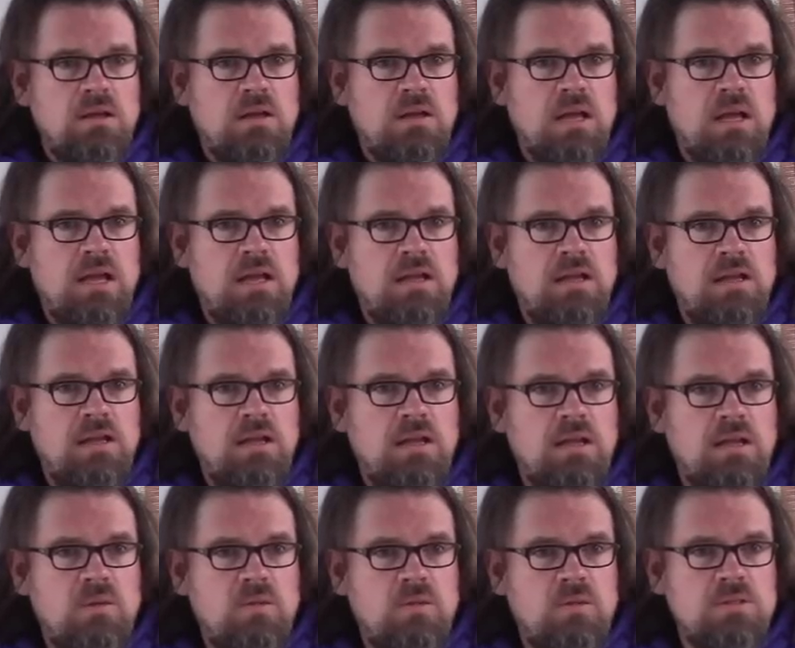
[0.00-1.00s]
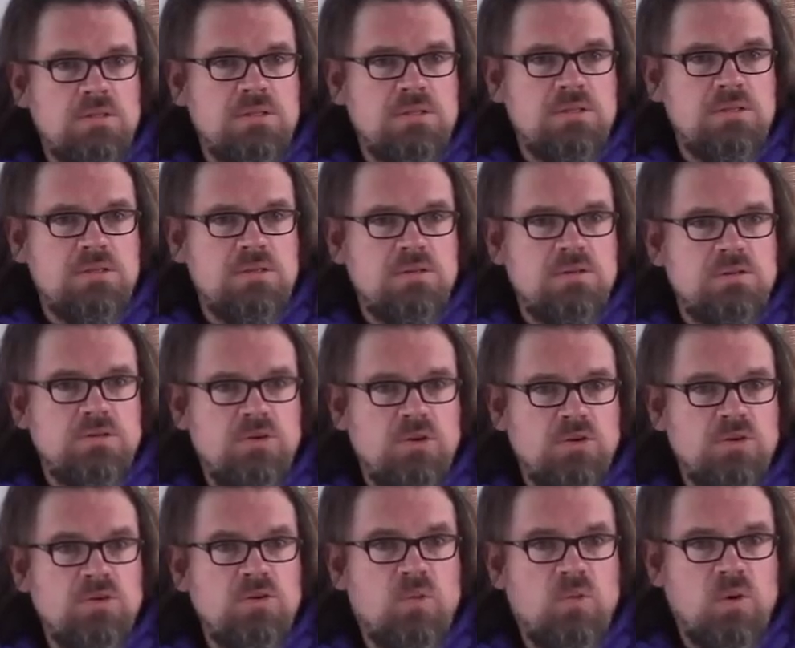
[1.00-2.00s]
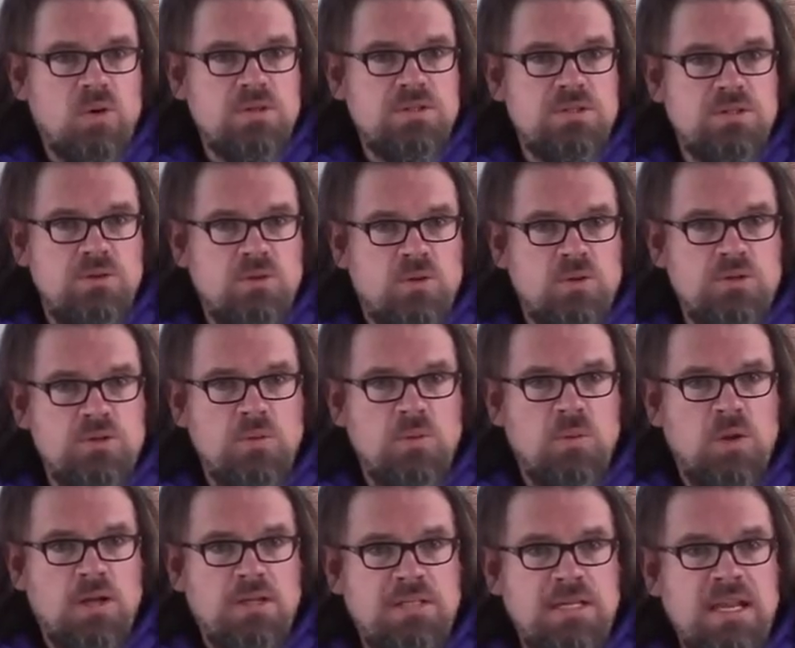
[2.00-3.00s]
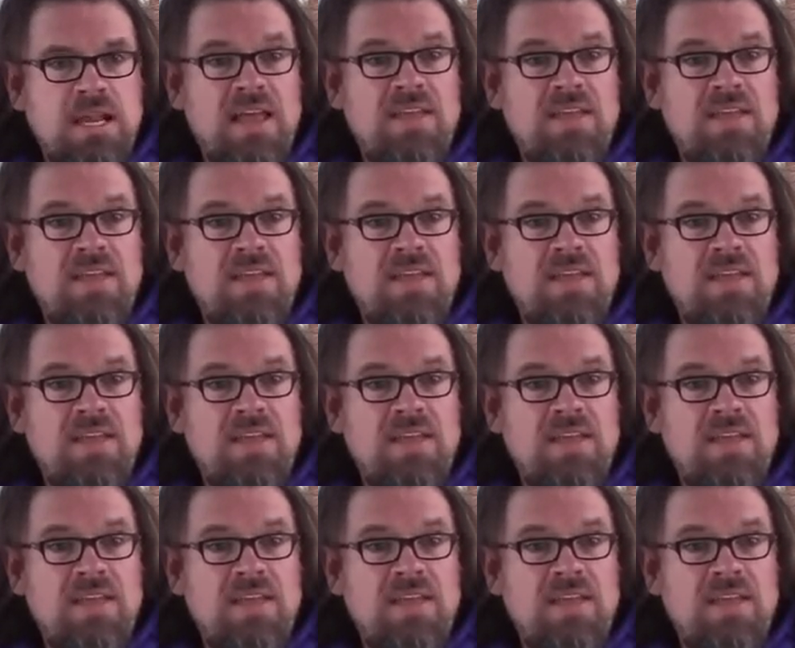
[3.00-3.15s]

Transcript: And he was turned towards the door as we walked in,